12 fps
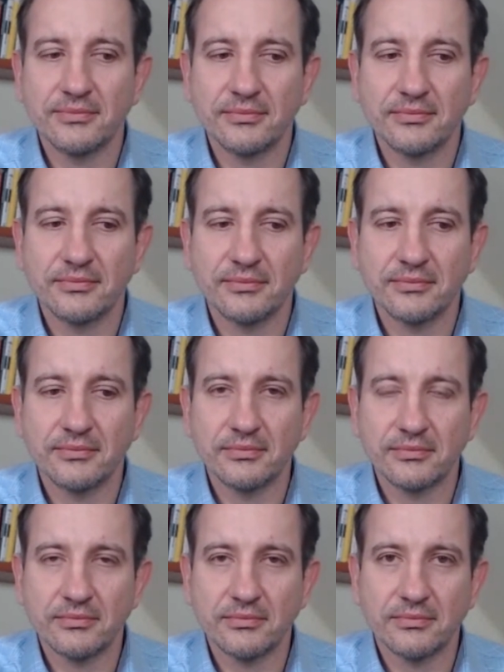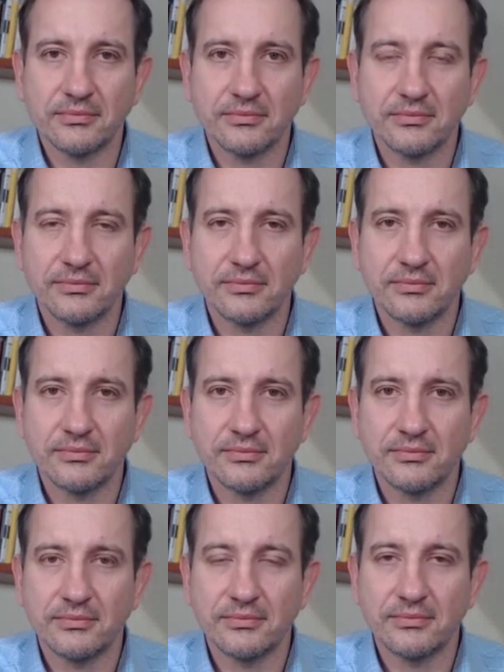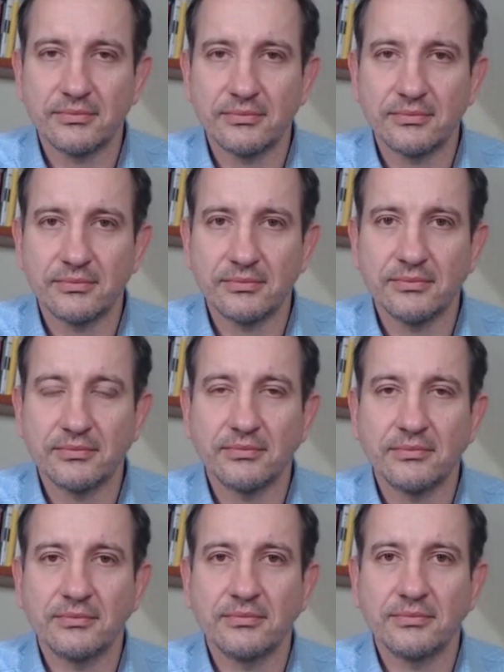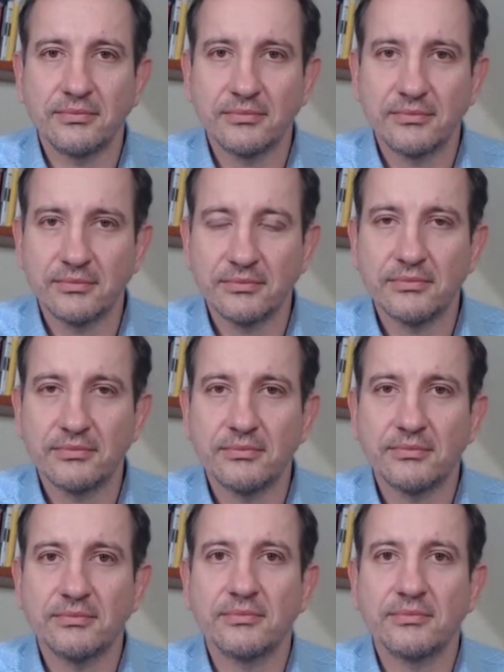(not speaking)